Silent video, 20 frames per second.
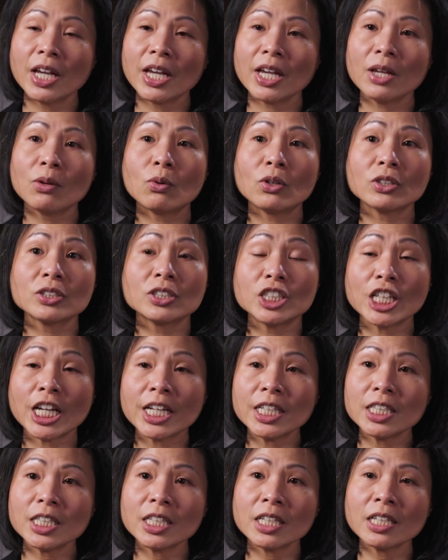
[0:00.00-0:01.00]
It was
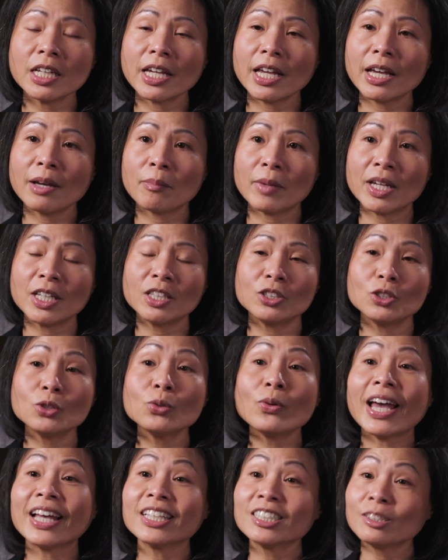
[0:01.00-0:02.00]
changing um, in
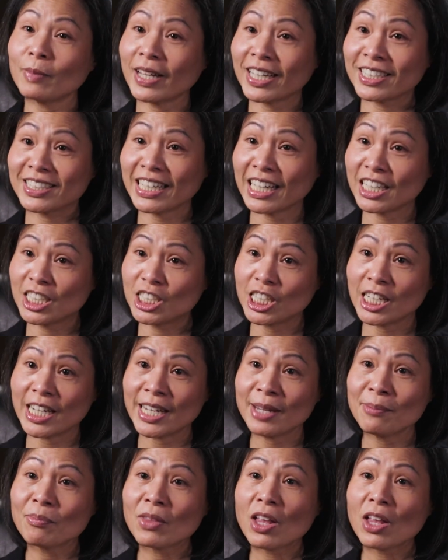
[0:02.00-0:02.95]
two aspects actually.